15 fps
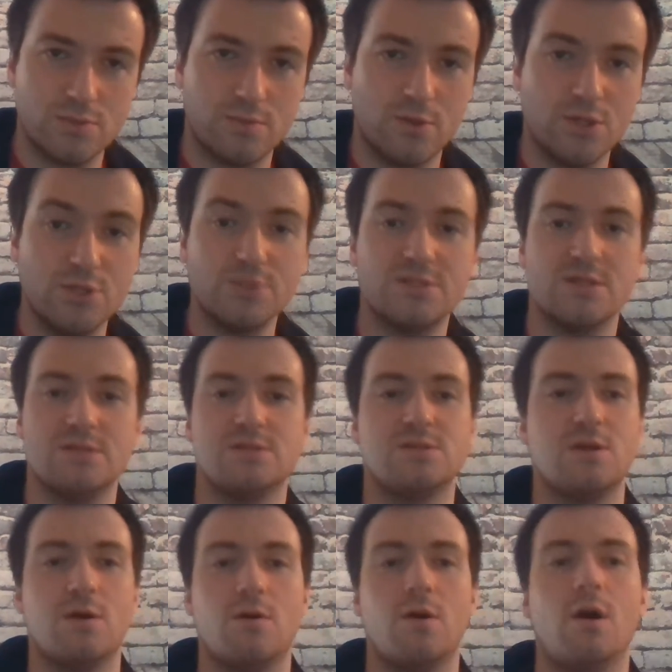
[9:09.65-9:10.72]
Houston.
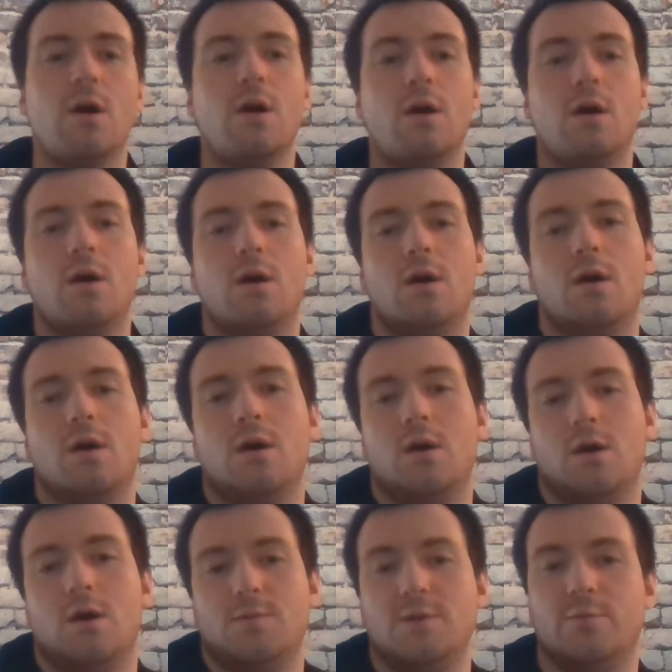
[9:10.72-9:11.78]
So
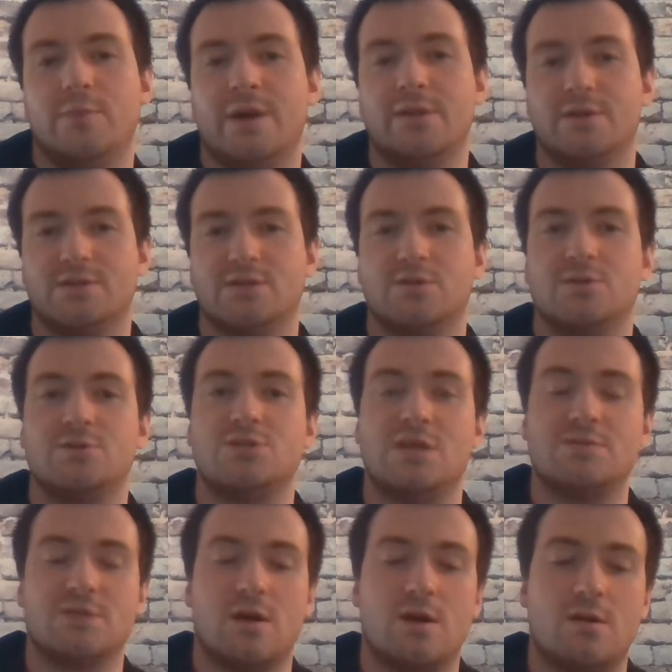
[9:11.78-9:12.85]
people might look to go to
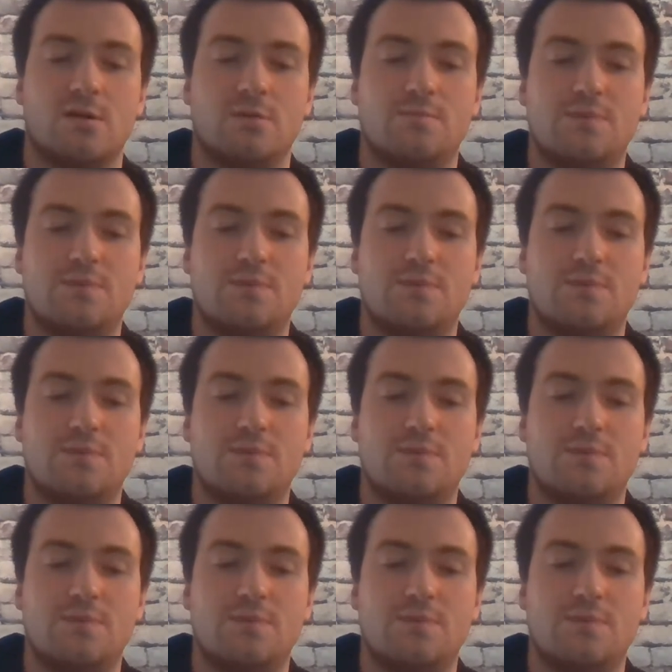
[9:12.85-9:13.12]
James Harden.